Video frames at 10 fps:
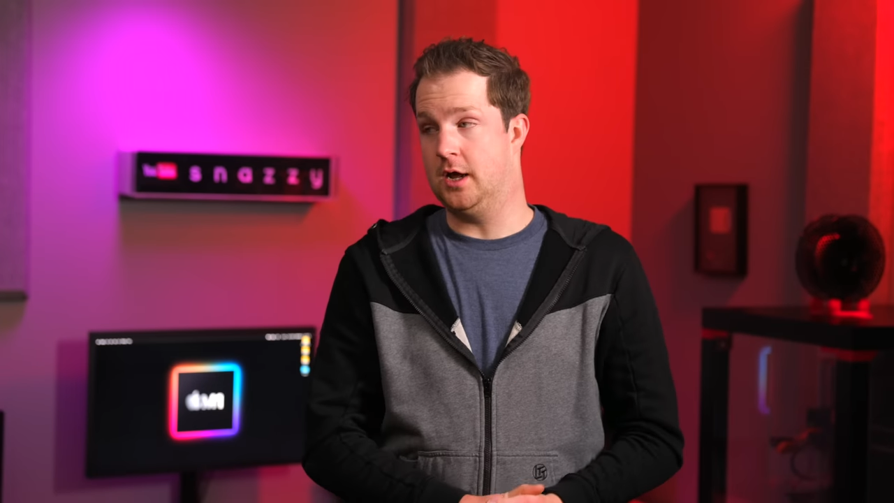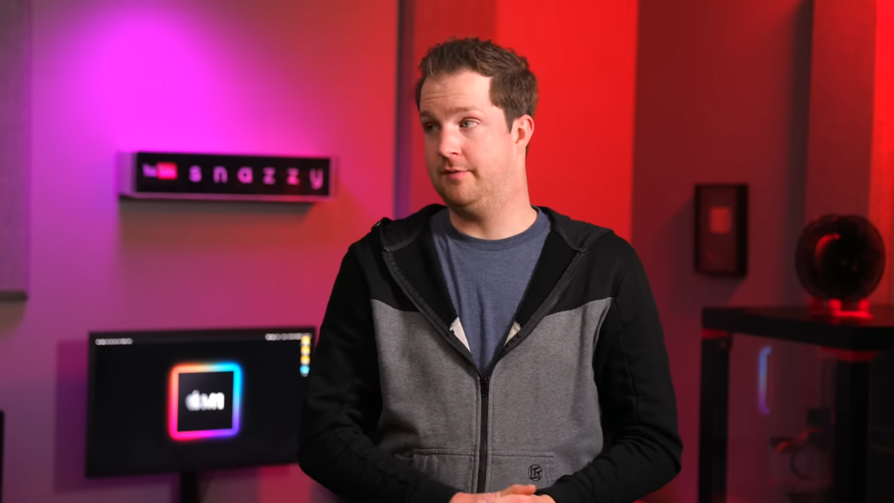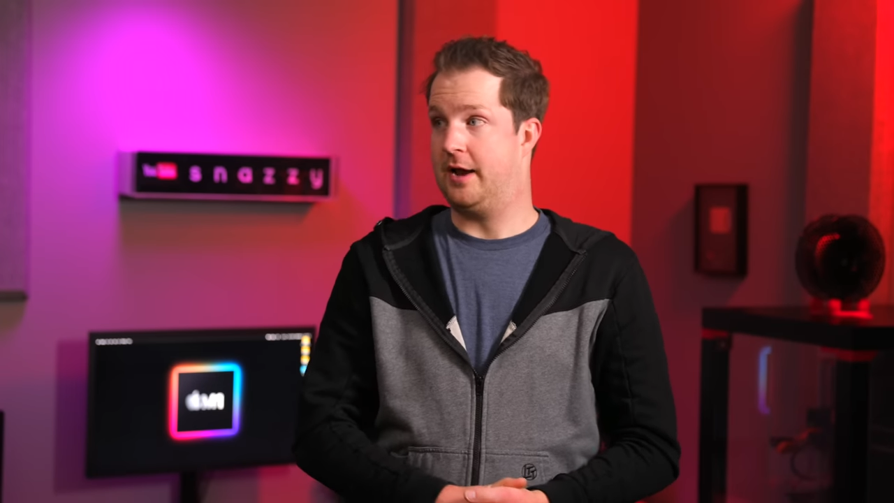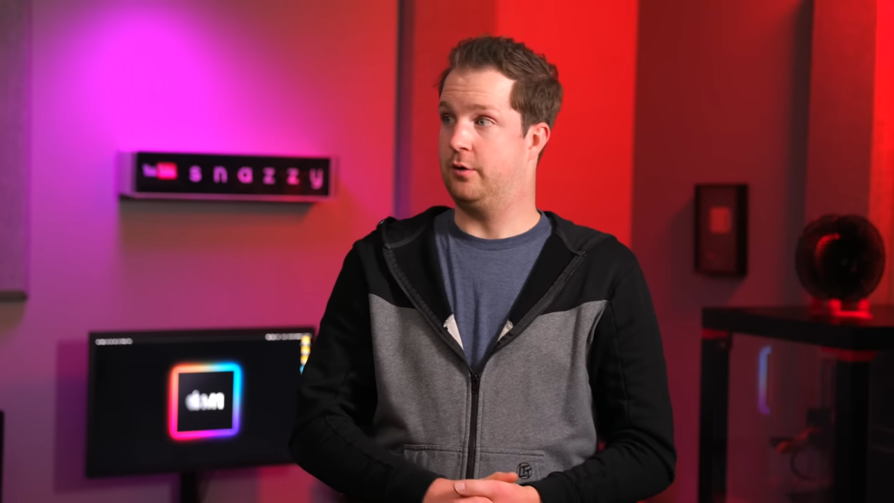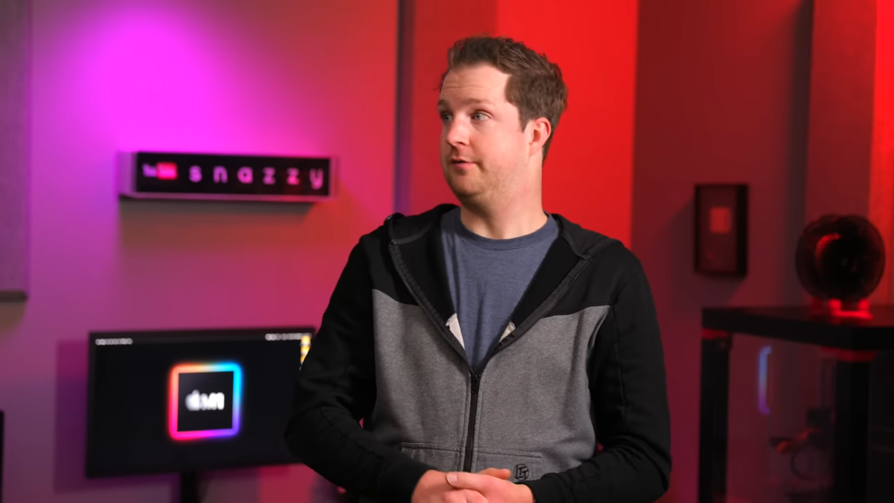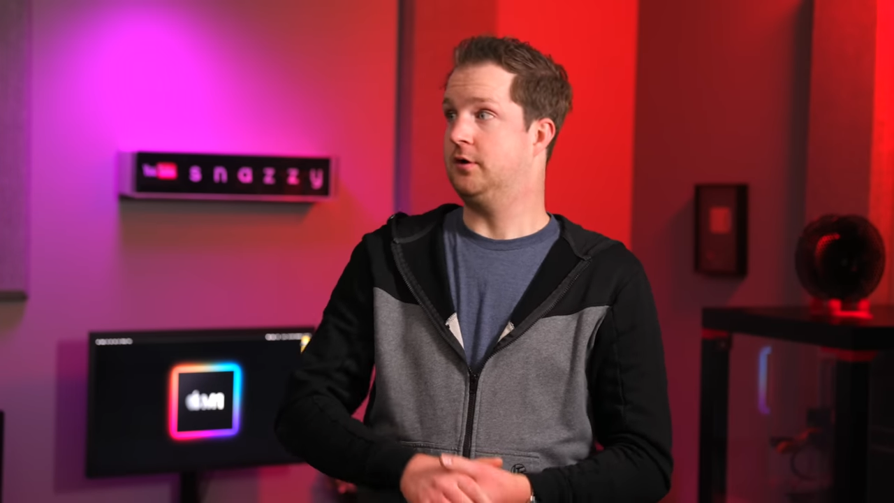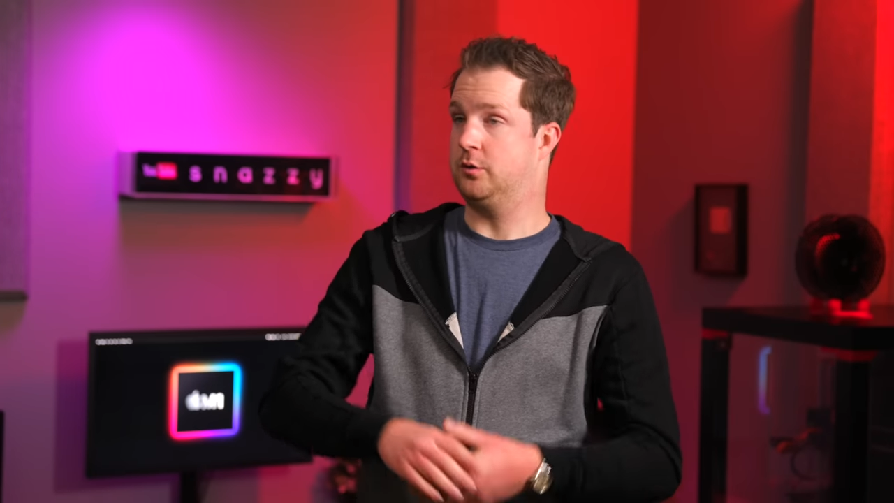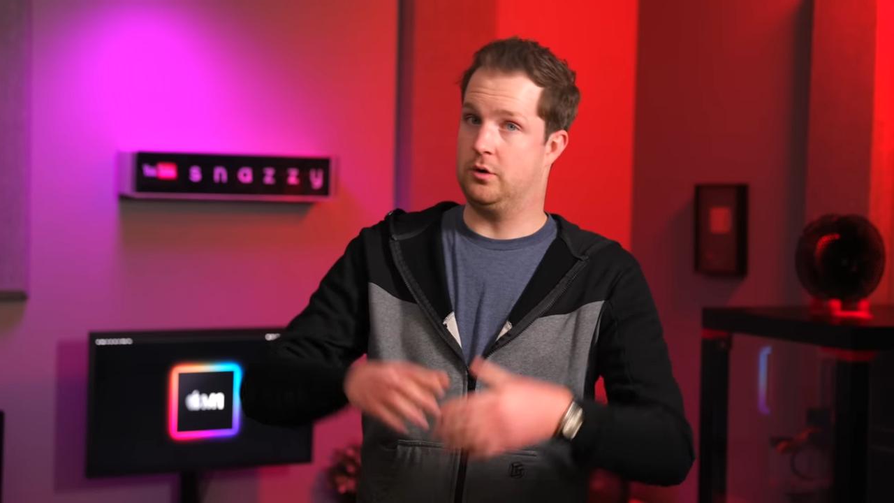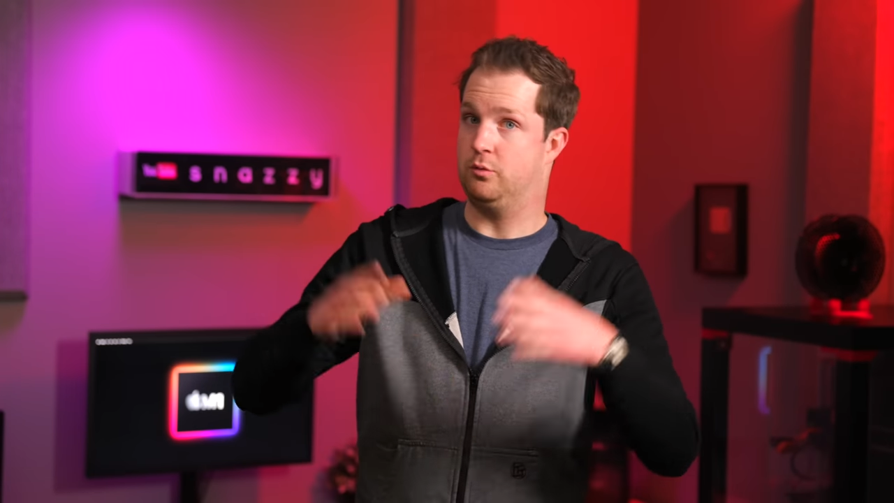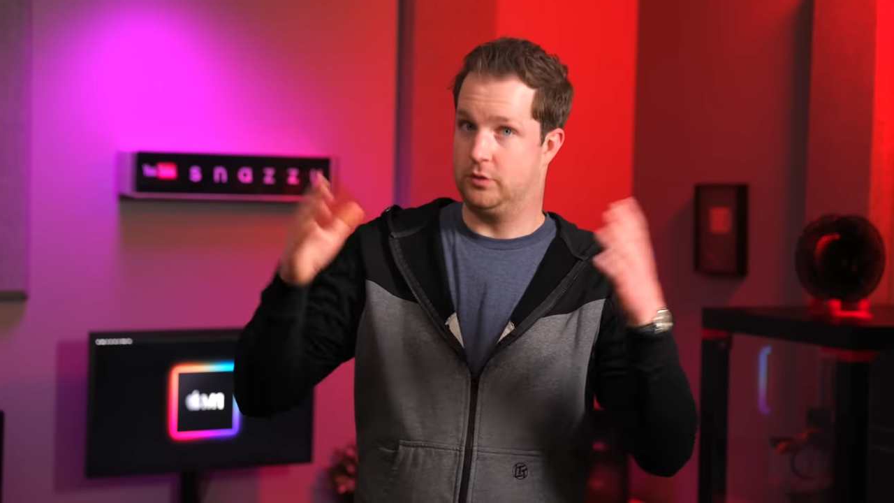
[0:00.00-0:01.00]
of, however,
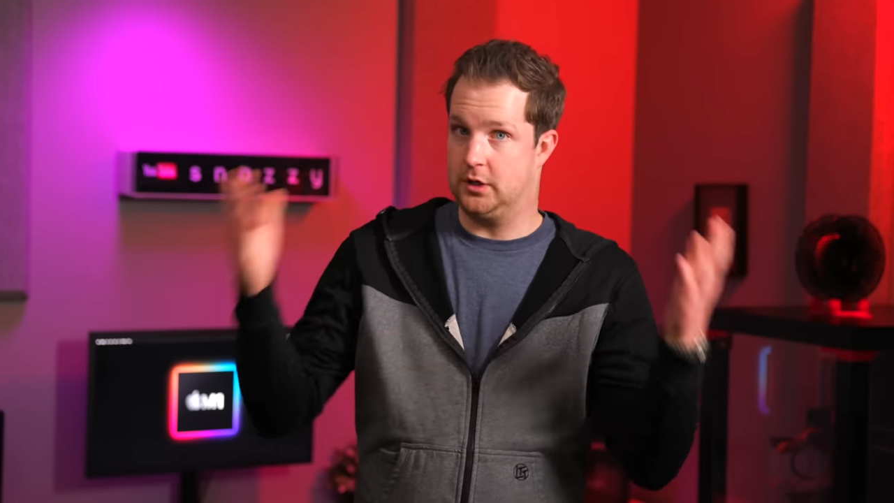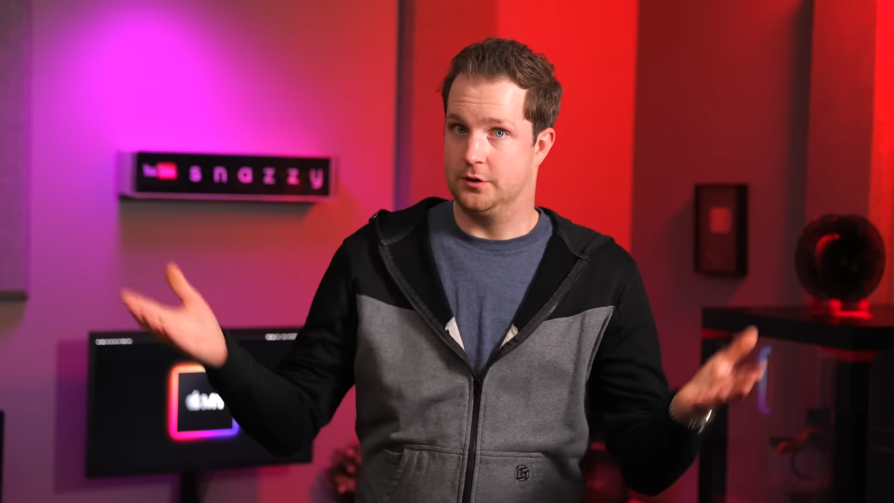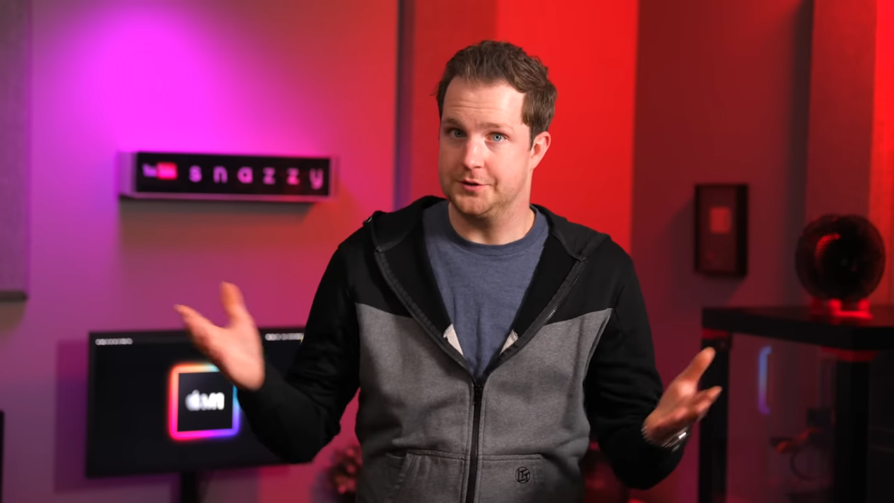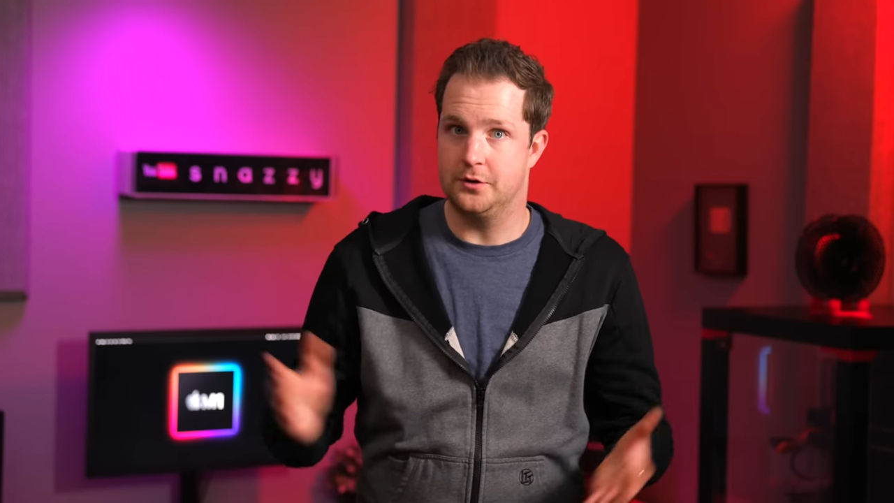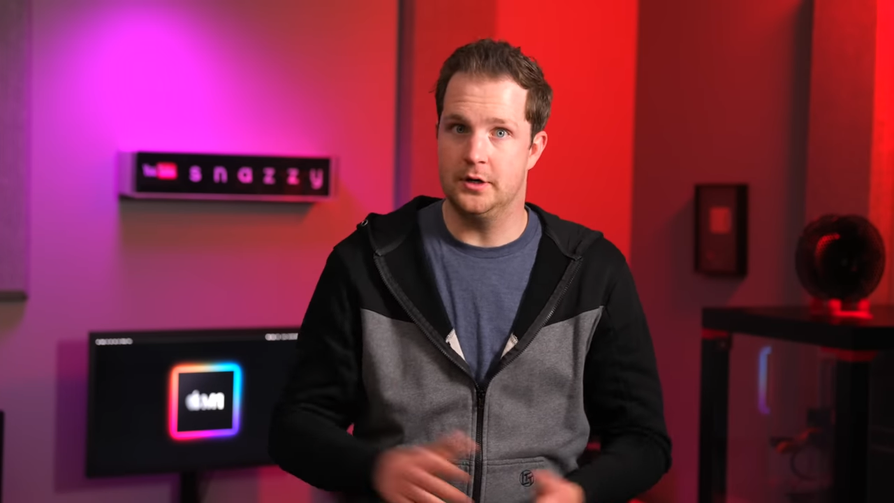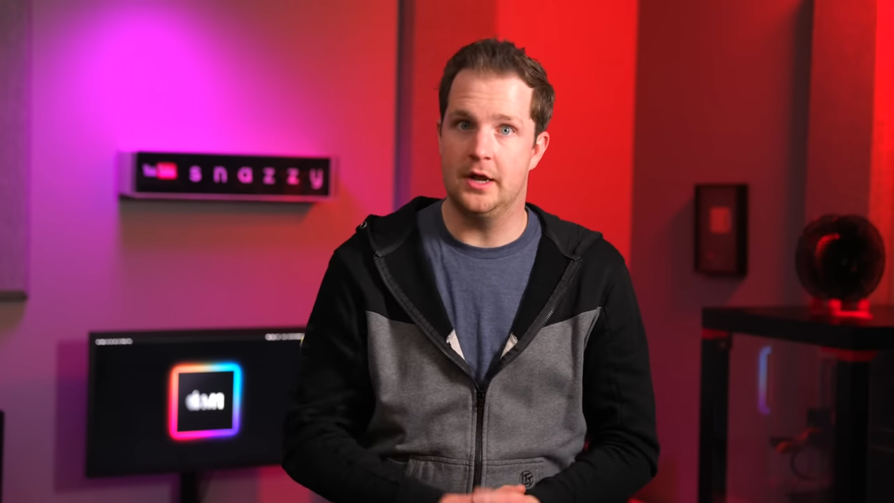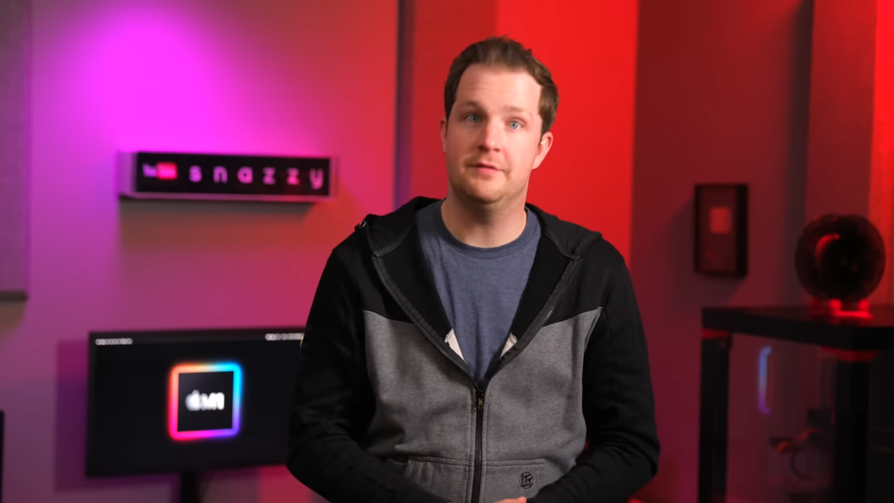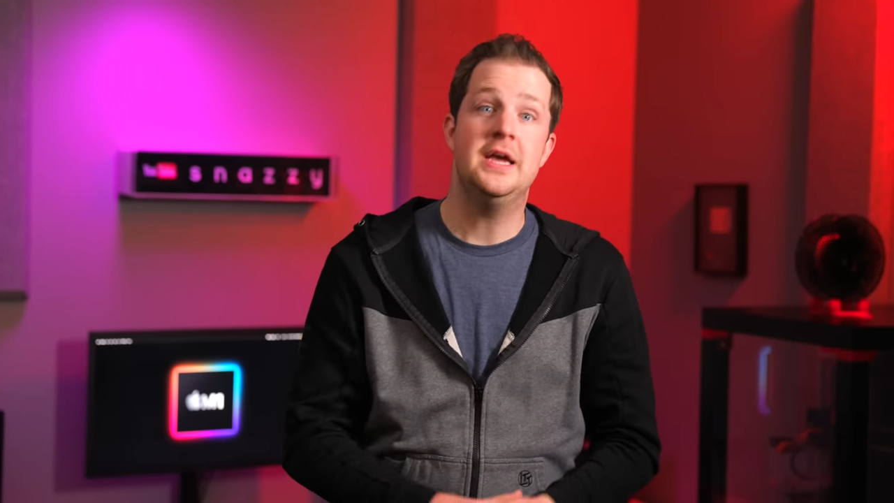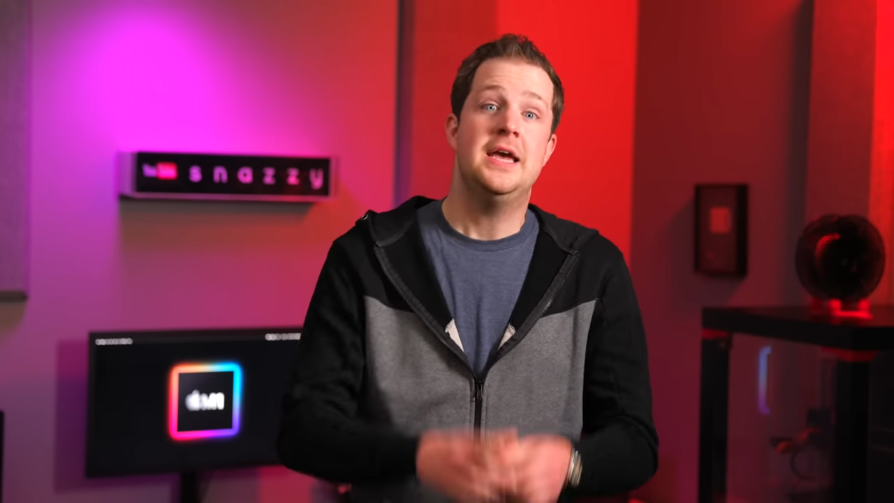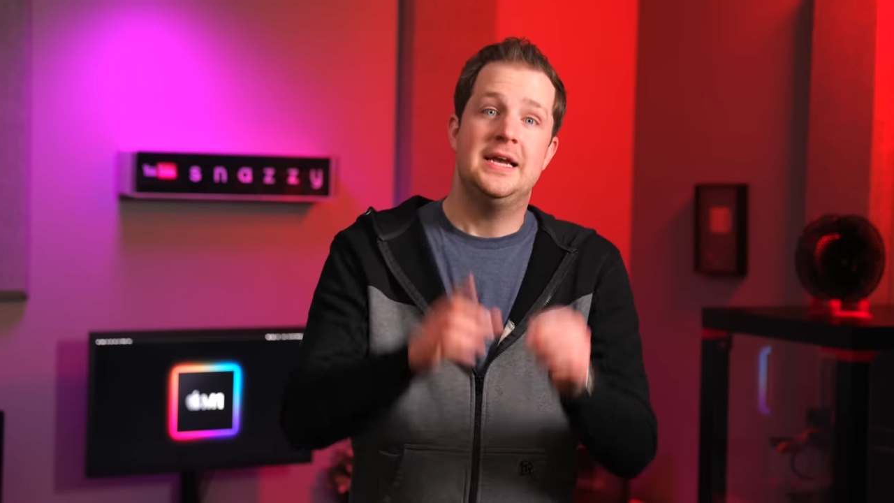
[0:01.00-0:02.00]
and what we are certain of,
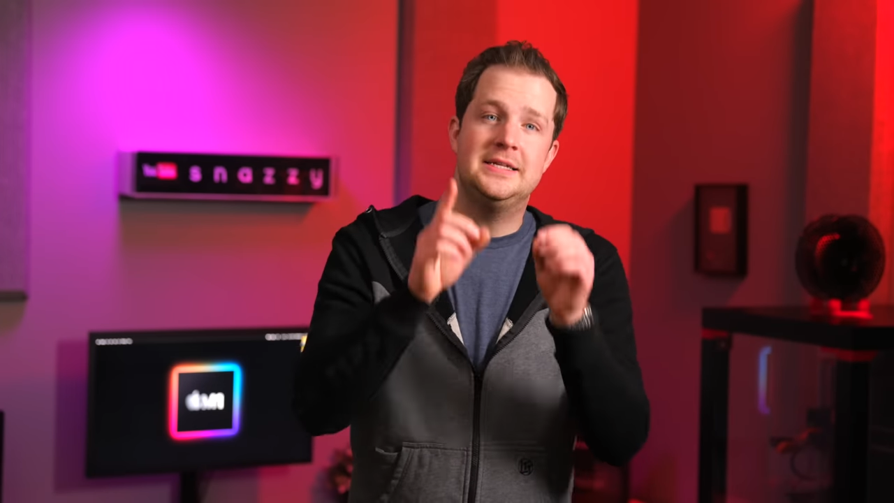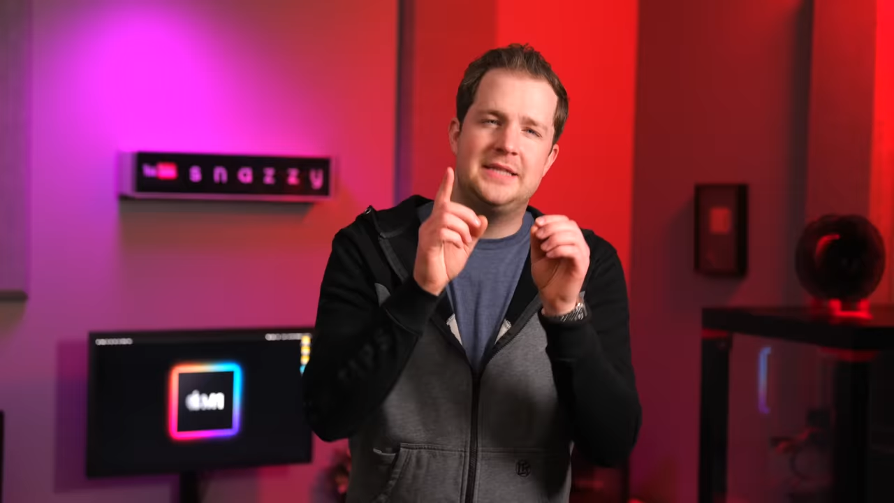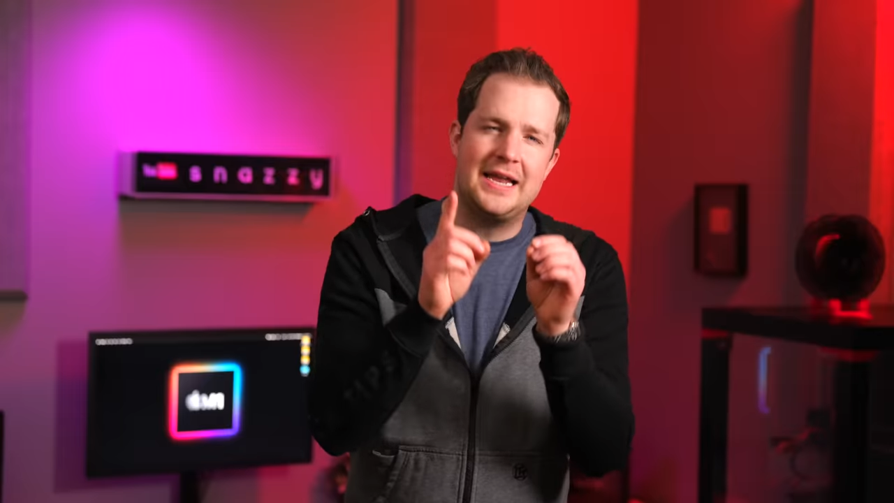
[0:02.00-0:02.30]
is